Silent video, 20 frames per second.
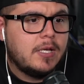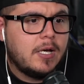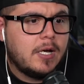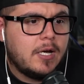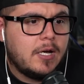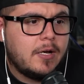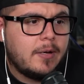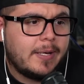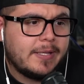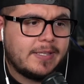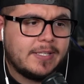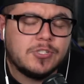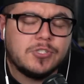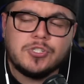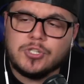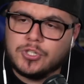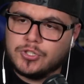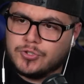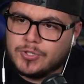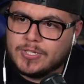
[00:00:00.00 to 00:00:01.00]
uh, i think
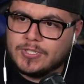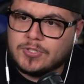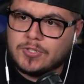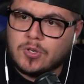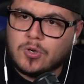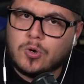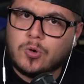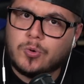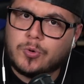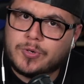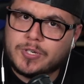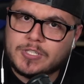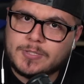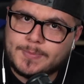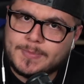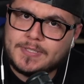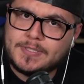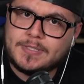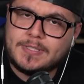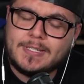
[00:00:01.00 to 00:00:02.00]
she addressed the whole
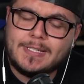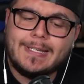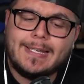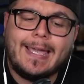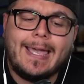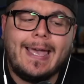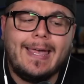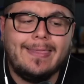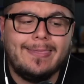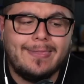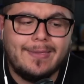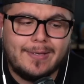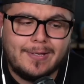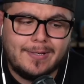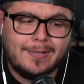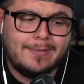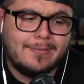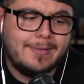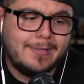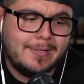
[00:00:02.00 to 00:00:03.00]
christmas thing and
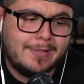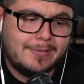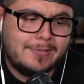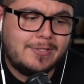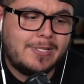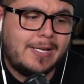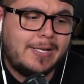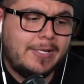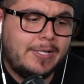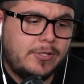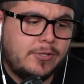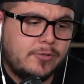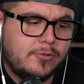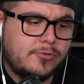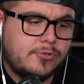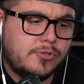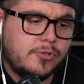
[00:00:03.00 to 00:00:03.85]
the the changuito